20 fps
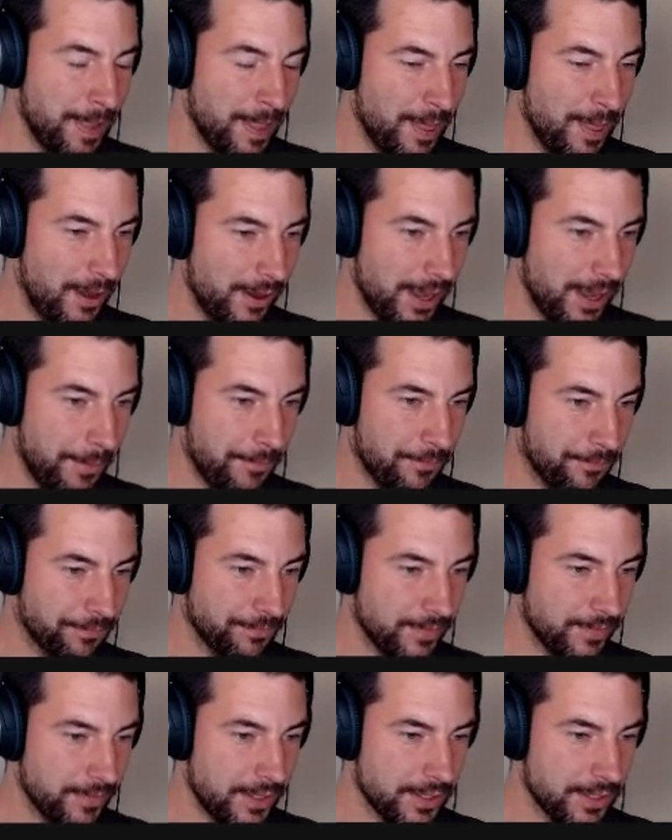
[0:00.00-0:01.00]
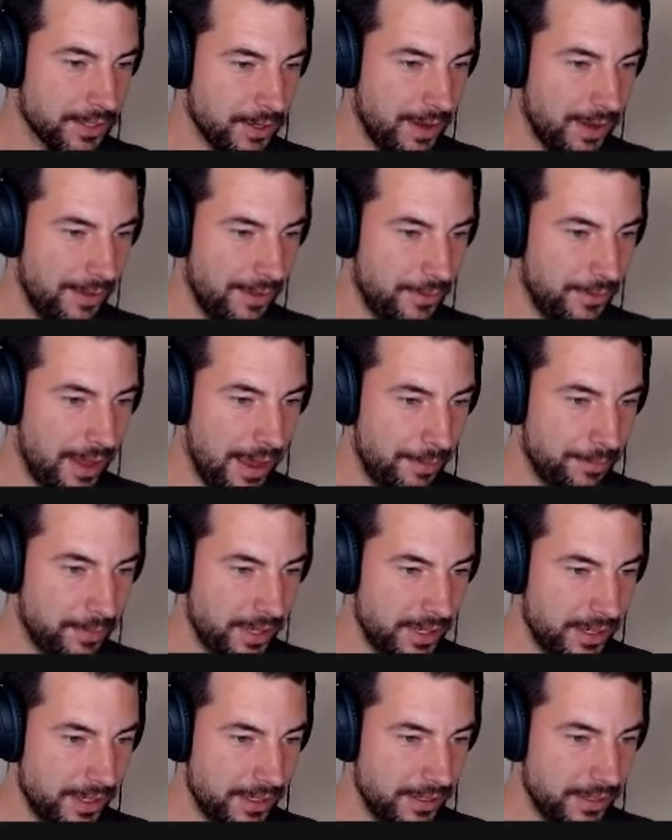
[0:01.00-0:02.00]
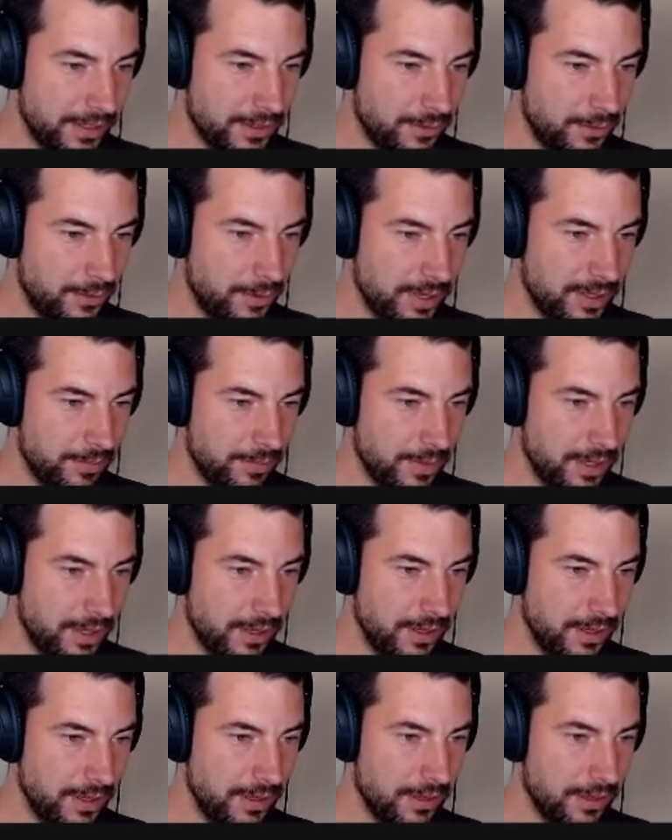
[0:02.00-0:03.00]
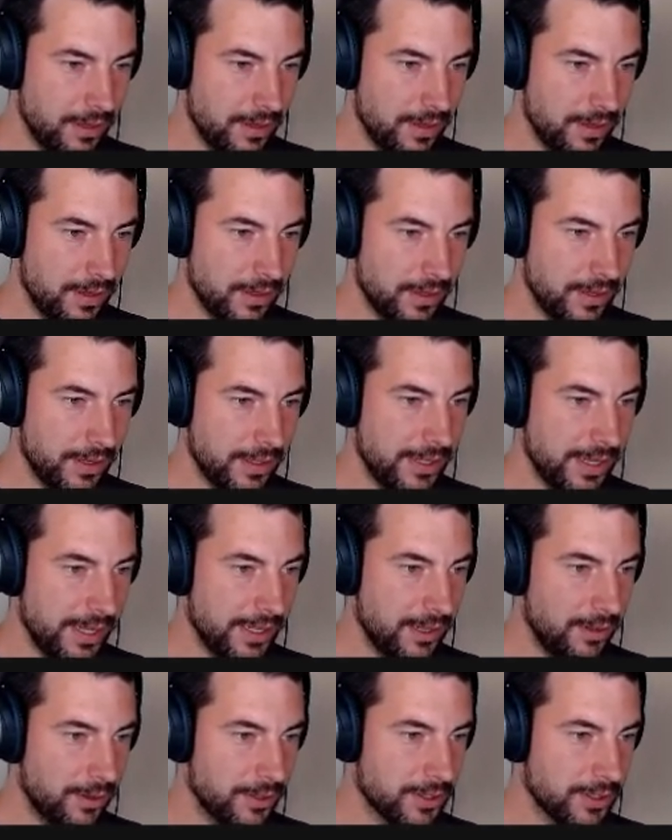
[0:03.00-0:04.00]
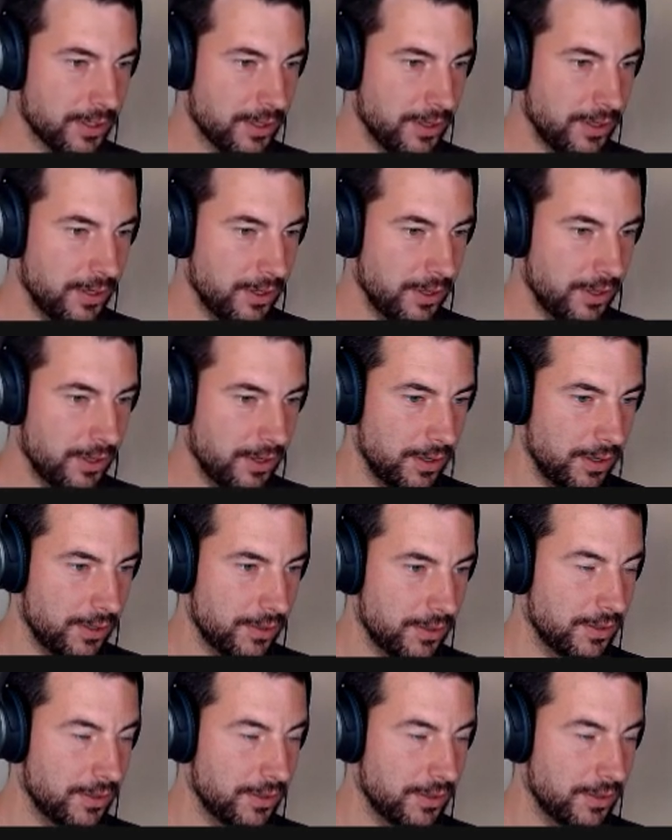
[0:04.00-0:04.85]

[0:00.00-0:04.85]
Okay, so I've updated the README. That looks good.